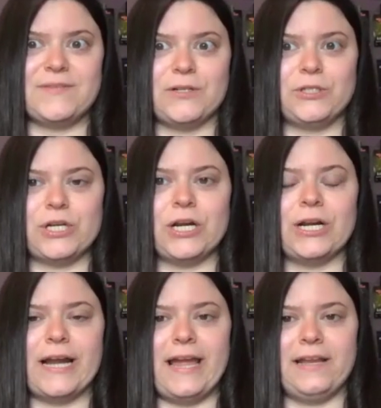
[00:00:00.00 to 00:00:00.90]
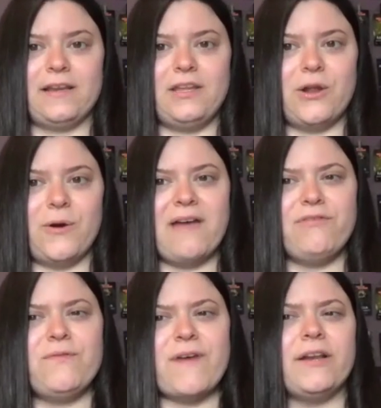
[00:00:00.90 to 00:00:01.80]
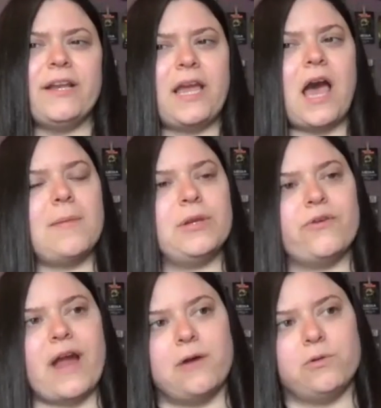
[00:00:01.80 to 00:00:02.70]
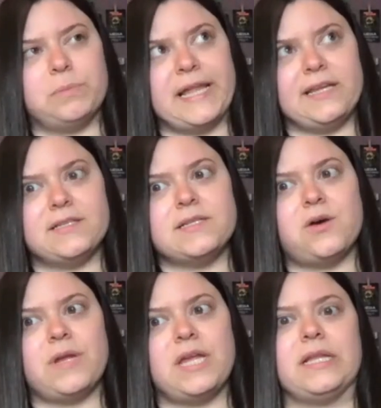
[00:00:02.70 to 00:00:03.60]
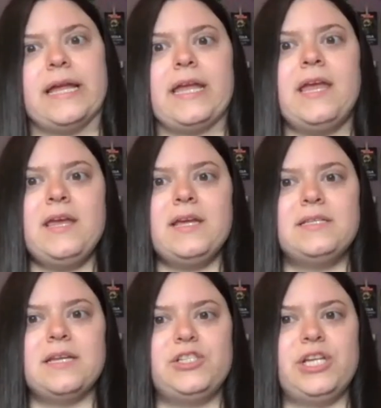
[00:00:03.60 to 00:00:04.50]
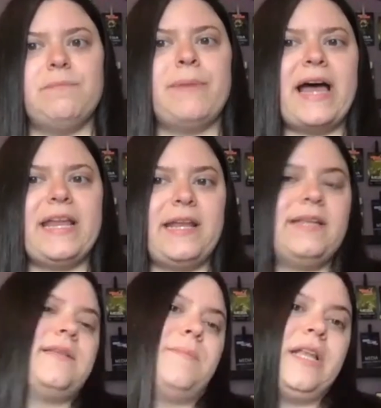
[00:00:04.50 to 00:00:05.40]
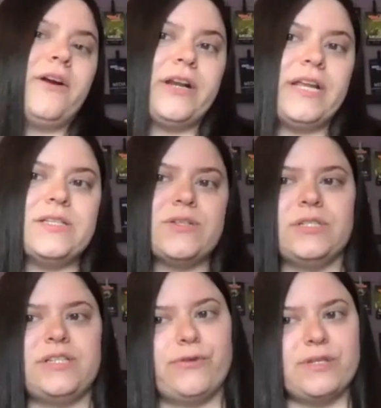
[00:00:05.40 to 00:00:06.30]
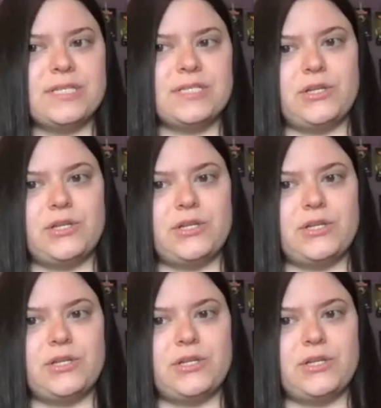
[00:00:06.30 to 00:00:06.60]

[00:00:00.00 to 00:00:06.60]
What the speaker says: for sure. And, you know, have you found any common ground playing Zoey? Like, does she embody any similarities or differences